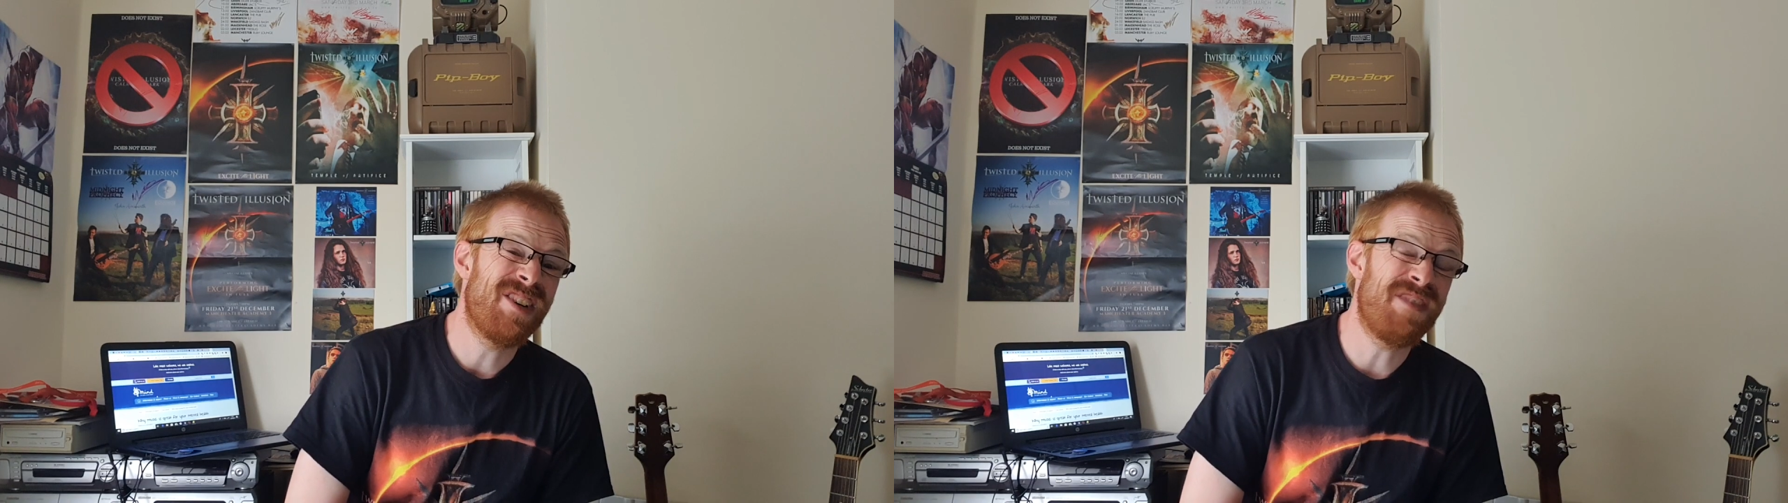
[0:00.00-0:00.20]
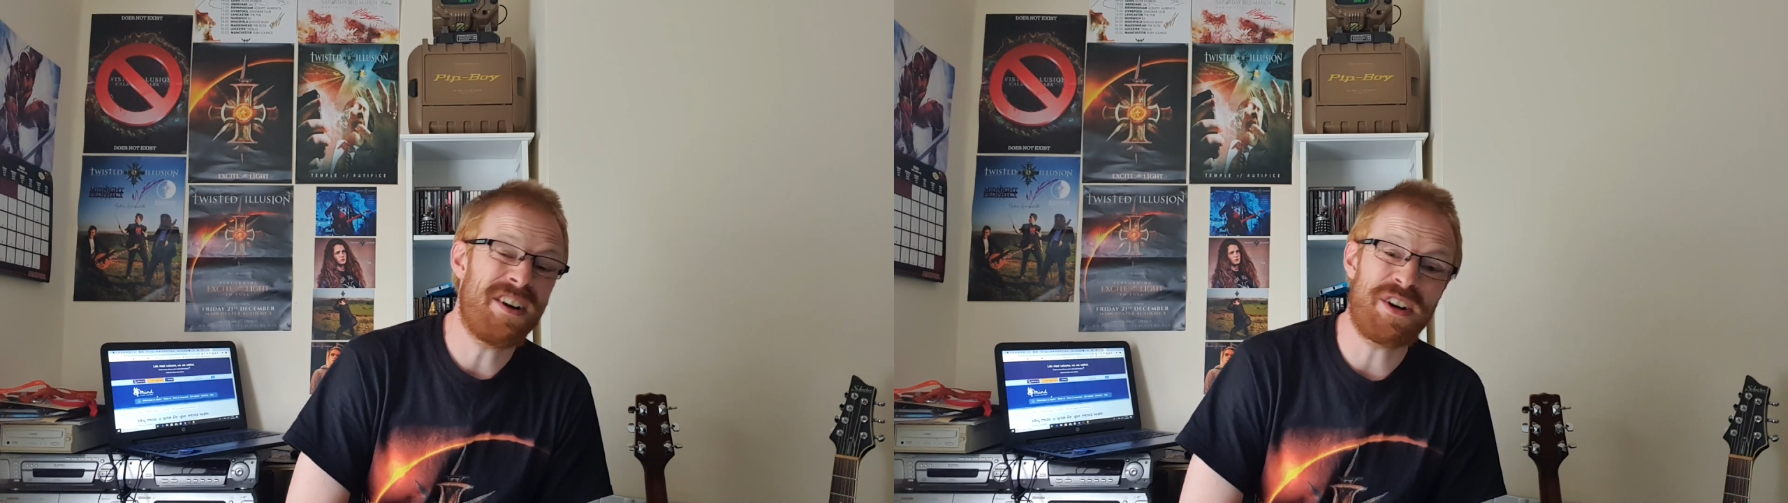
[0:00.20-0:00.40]

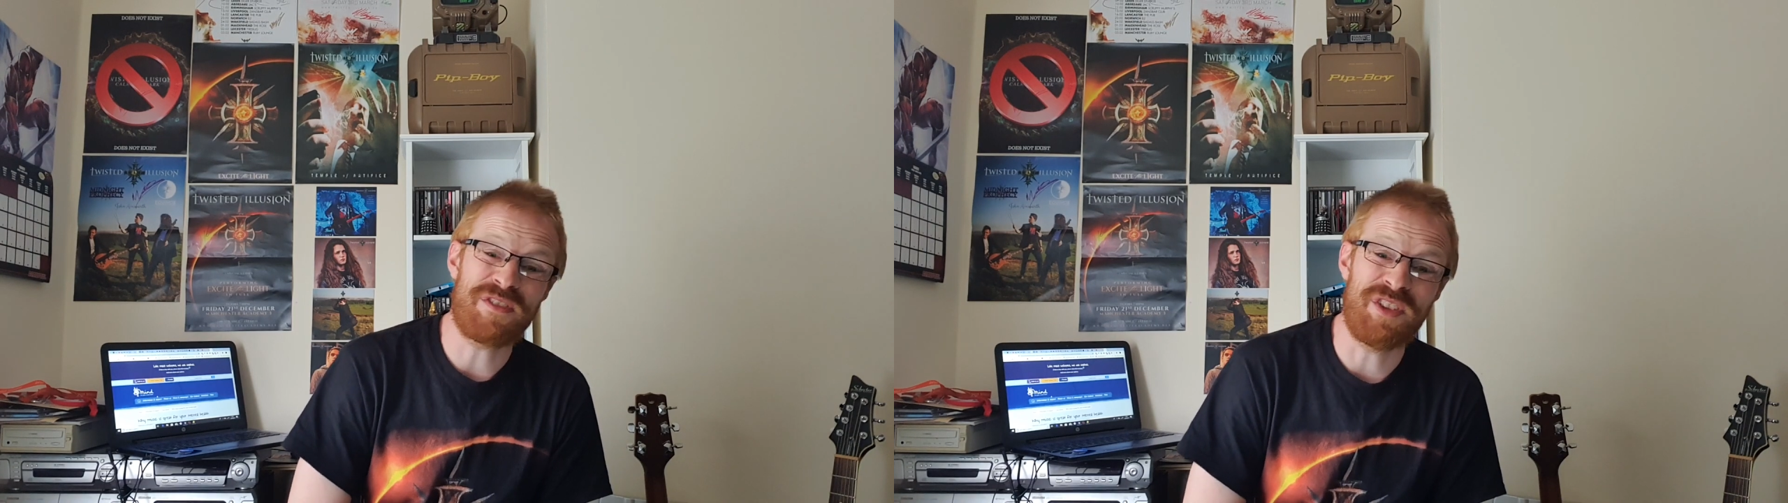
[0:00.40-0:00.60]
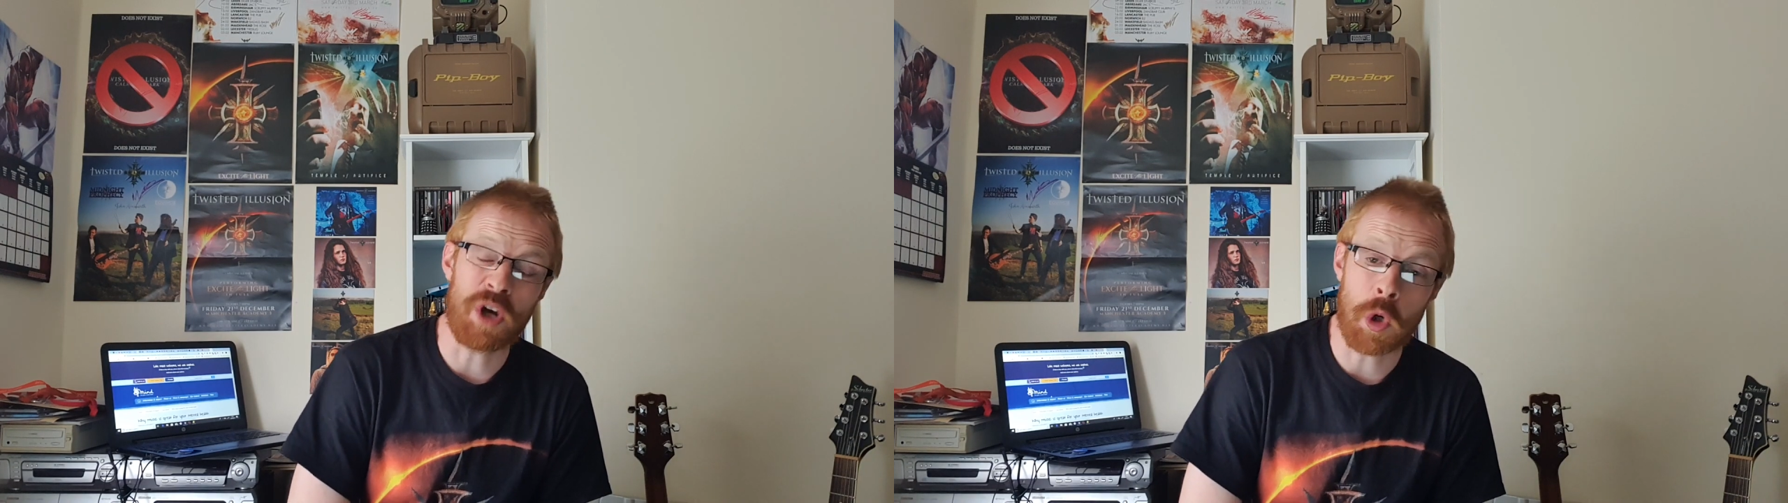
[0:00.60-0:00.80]
very
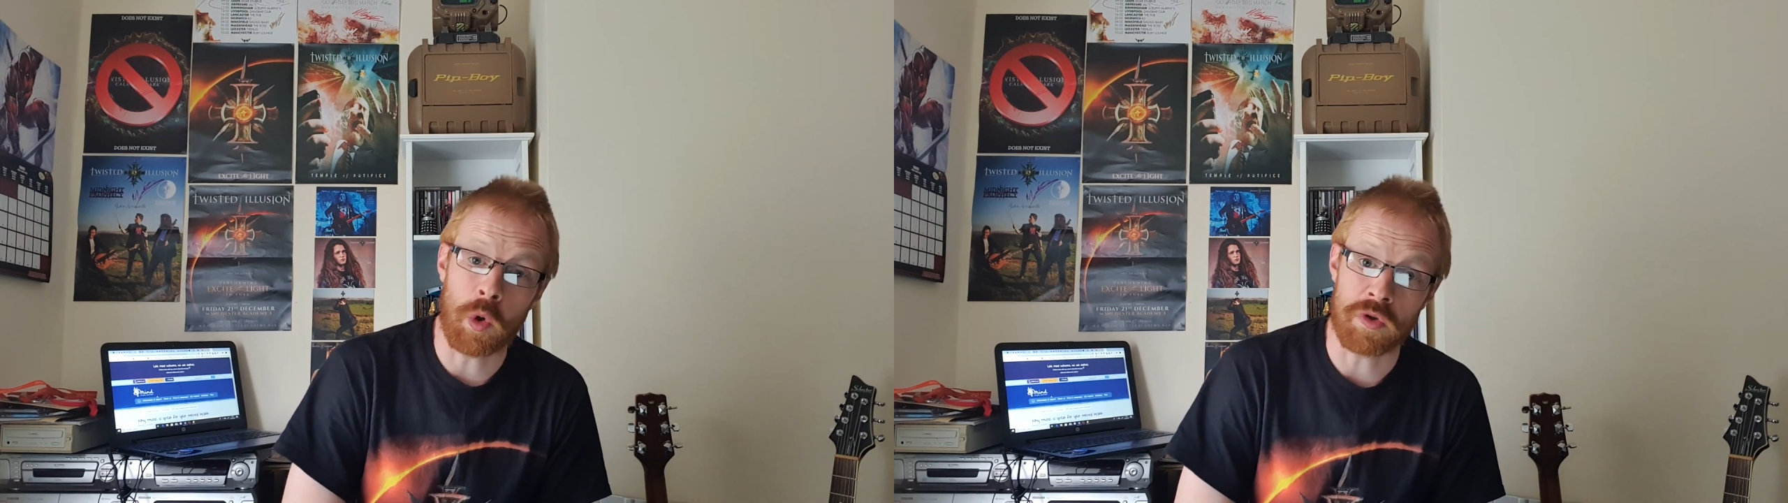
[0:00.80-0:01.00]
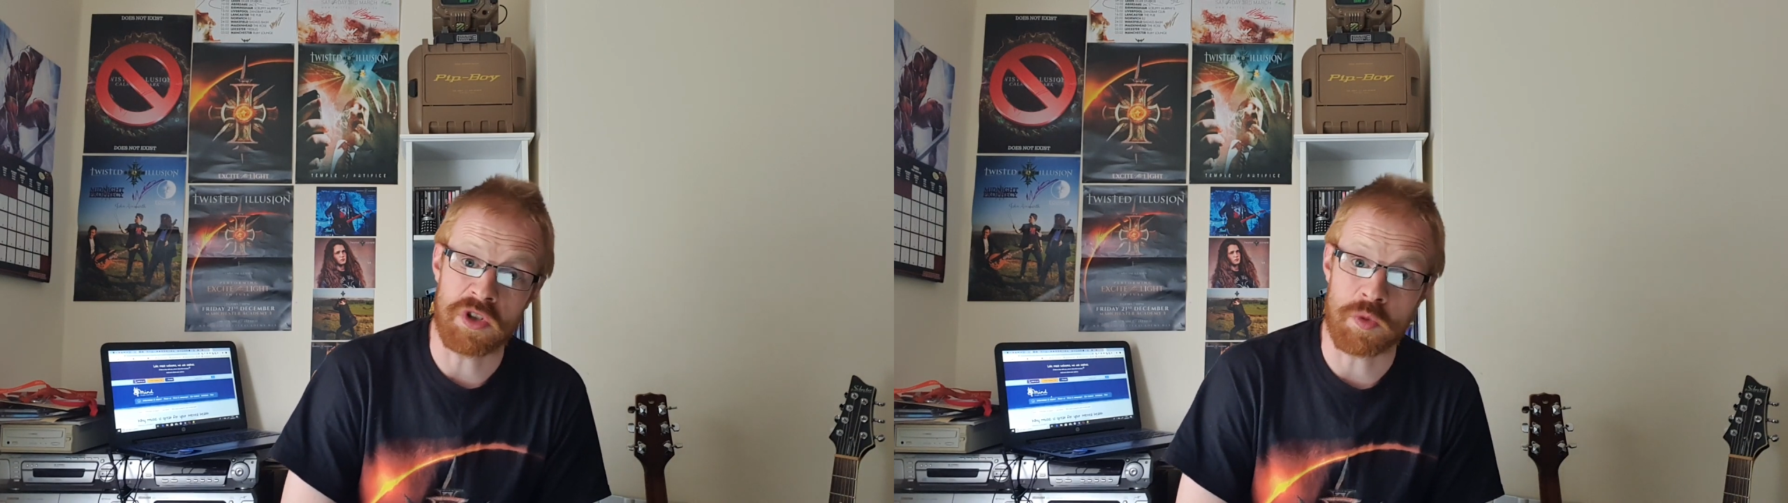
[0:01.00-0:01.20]
often the
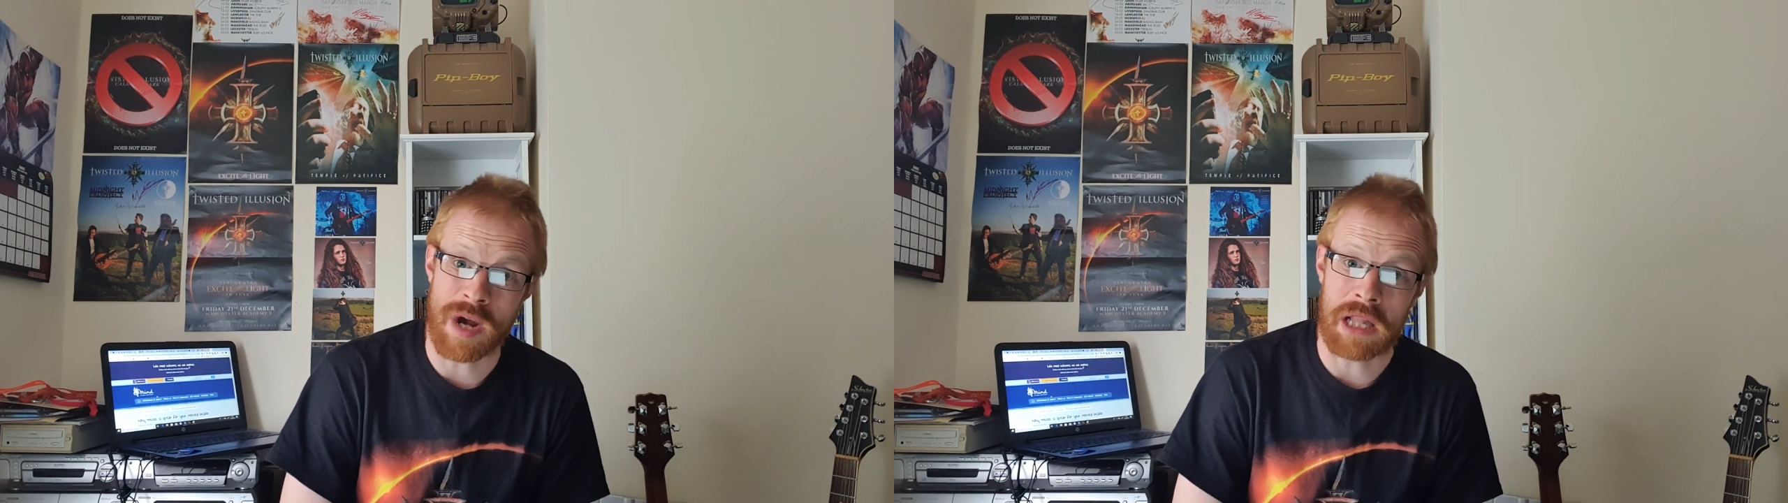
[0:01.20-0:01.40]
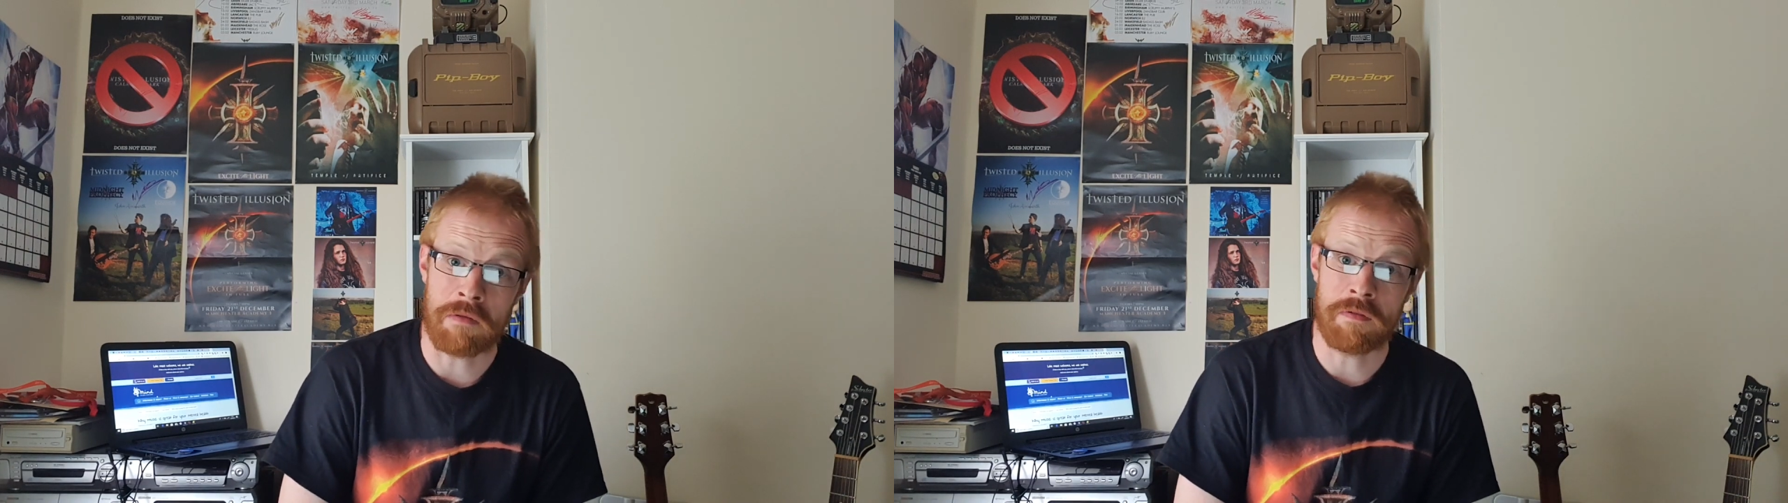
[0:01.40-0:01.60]
chords as well